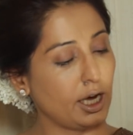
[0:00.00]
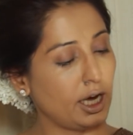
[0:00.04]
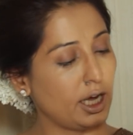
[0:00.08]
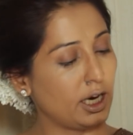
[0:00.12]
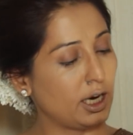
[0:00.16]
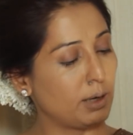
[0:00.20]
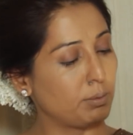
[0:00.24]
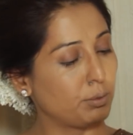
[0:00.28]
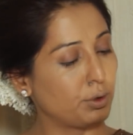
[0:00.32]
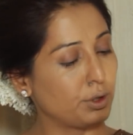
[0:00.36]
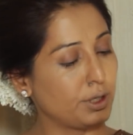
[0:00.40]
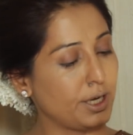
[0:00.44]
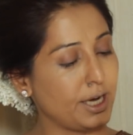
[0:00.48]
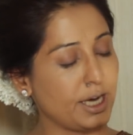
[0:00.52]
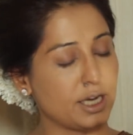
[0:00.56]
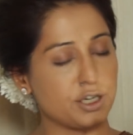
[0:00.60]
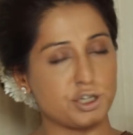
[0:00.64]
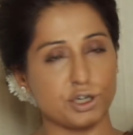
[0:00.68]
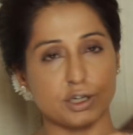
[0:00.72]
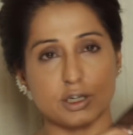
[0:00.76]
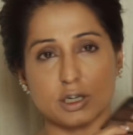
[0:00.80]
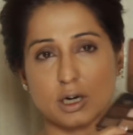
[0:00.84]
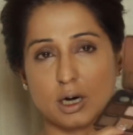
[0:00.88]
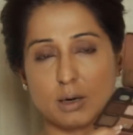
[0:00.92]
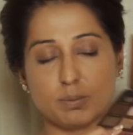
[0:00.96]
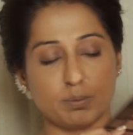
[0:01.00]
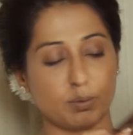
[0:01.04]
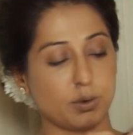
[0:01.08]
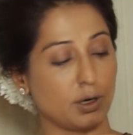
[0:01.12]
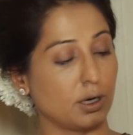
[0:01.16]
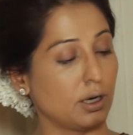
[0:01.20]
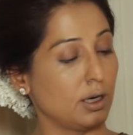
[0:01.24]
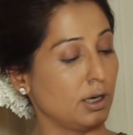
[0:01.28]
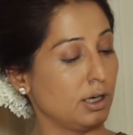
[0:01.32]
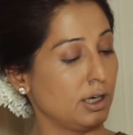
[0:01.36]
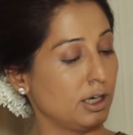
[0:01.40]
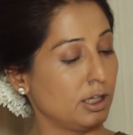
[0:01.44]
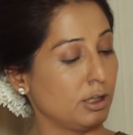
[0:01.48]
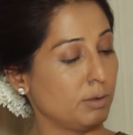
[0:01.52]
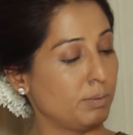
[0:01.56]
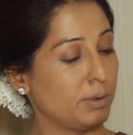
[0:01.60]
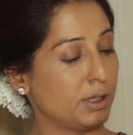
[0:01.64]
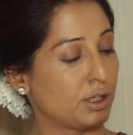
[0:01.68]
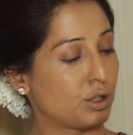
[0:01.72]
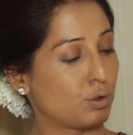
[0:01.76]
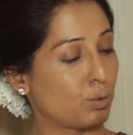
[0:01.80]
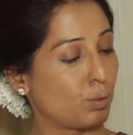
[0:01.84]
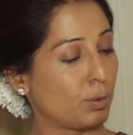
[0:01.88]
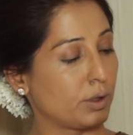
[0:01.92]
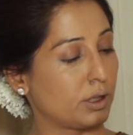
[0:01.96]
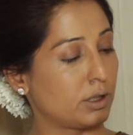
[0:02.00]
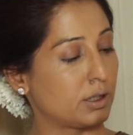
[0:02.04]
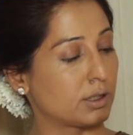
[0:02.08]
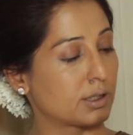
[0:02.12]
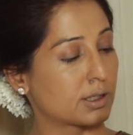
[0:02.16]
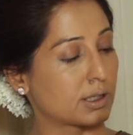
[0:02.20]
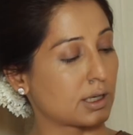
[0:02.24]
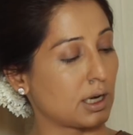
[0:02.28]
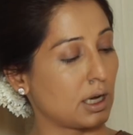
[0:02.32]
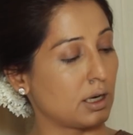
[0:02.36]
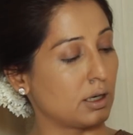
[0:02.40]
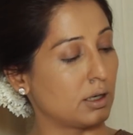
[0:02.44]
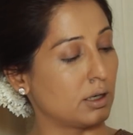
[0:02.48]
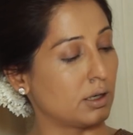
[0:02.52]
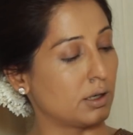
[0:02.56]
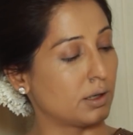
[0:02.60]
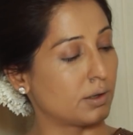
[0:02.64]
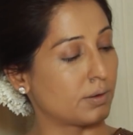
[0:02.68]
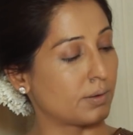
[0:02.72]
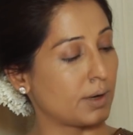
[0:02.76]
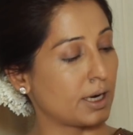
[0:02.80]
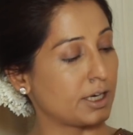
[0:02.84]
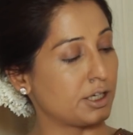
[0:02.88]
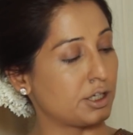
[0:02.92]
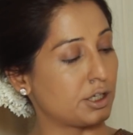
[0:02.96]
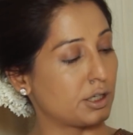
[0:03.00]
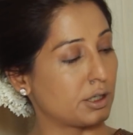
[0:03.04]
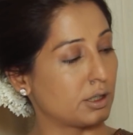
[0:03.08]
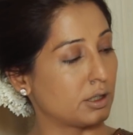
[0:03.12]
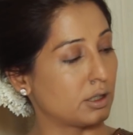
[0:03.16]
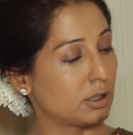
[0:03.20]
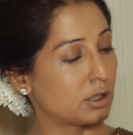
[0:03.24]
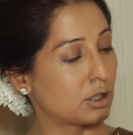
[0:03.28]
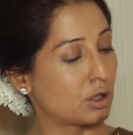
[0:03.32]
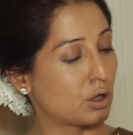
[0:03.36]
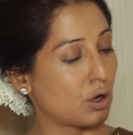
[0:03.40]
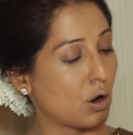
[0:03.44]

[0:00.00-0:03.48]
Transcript: and I'm going to edge it up a little bit with this color right here